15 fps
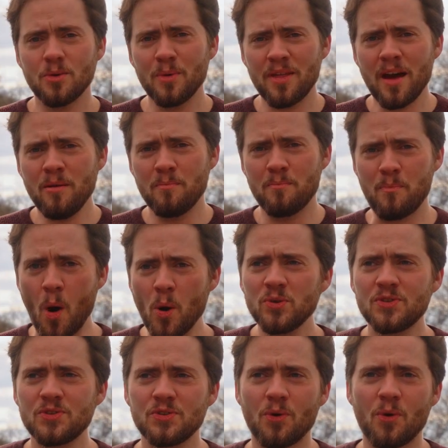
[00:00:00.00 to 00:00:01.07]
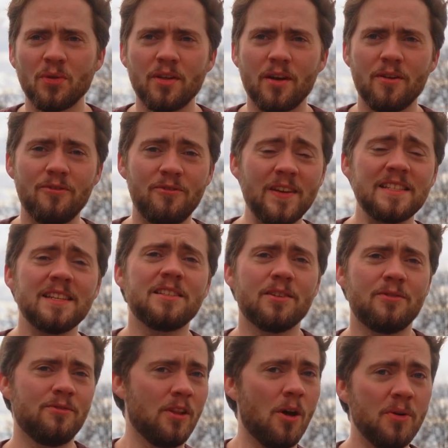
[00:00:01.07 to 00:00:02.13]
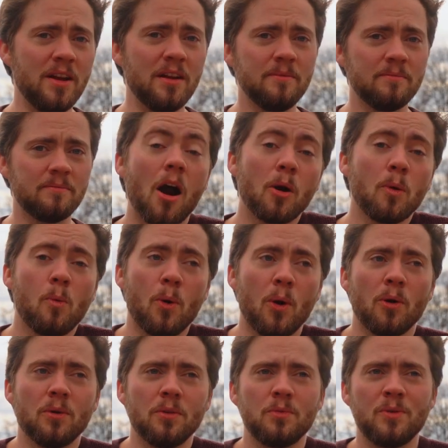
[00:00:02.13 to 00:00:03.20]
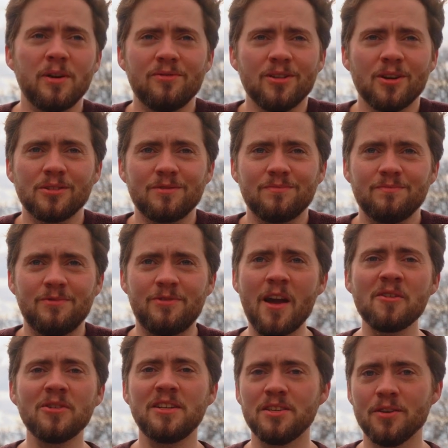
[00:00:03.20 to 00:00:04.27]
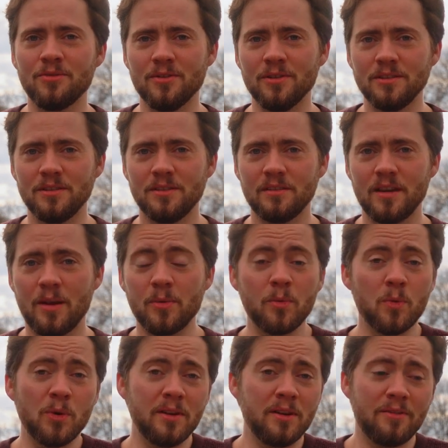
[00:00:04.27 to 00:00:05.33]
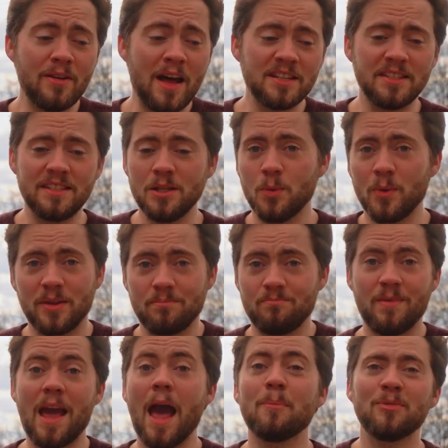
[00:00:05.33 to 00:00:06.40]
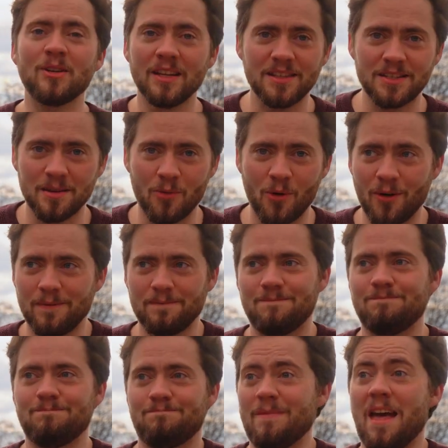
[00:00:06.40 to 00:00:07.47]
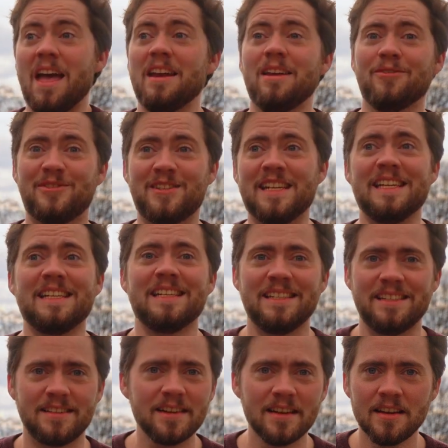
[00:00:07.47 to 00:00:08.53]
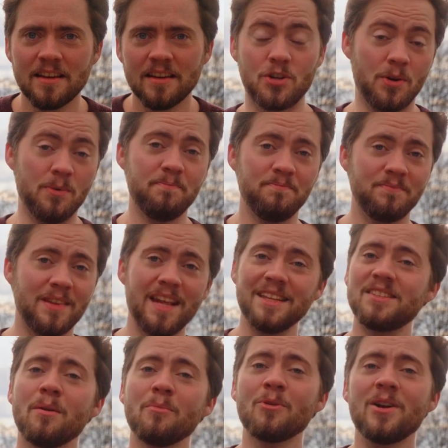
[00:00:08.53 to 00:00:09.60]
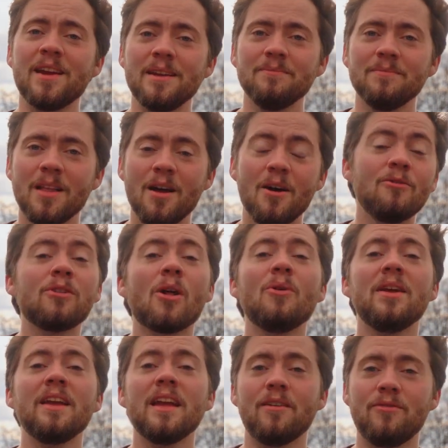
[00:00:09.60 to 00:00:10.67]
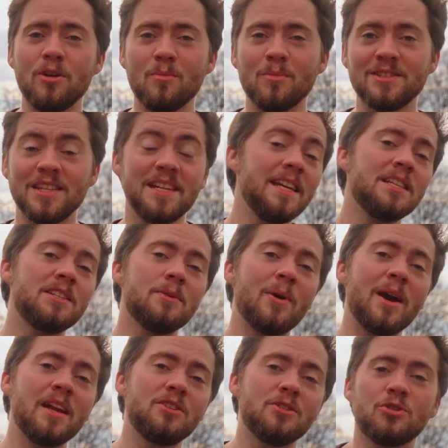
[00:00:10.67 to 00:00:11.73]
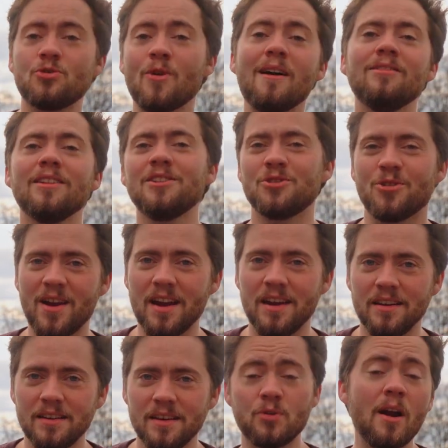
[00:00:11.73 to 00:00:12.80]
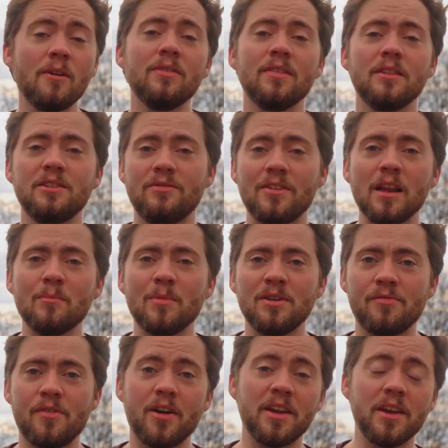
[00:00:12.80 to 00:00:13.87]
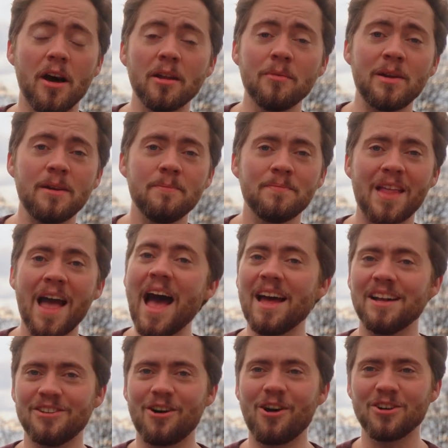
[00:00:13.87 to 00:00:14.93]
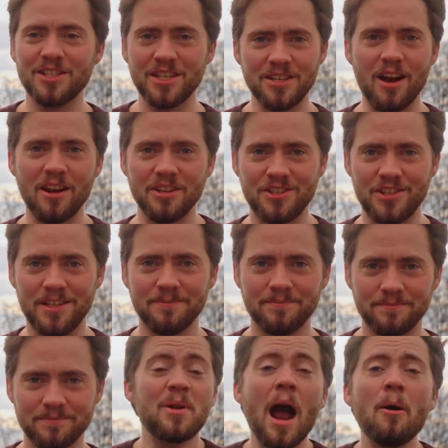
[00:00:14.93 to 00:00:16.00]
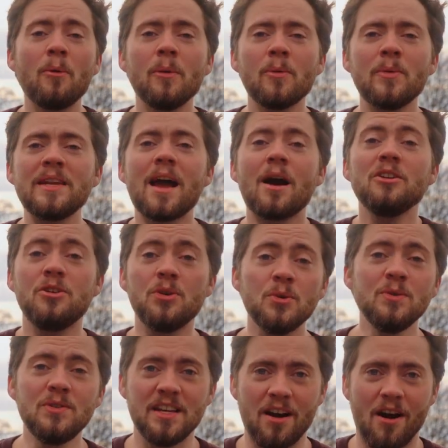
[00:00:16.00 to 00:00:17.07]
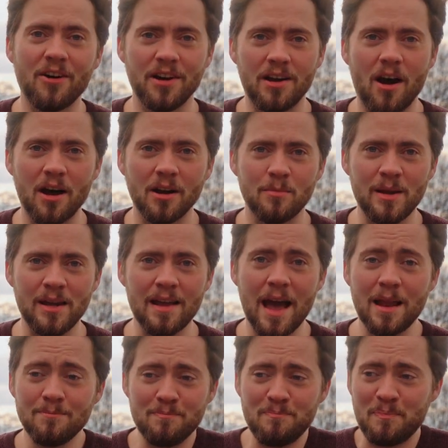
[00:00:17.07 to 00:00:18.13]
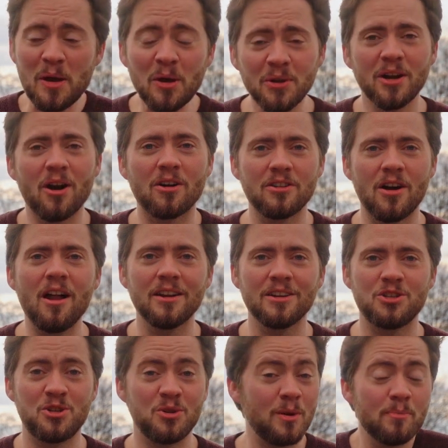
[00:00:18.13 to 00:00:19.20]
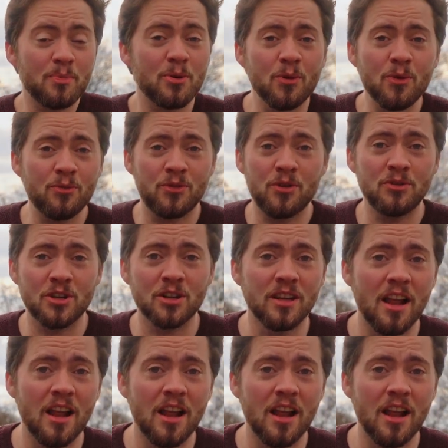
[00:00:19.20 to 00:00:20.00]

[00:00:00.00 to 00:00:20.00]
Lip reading: without boats or the physics of floating, our world would have looked very different, and we wouldn't have had to deal with capitalism or NFTs. So, in summary, floating gave humans an easy way to travel and trade, driving the development of our economy and our technology. But how are we now using our economy and building our knowledge to improve future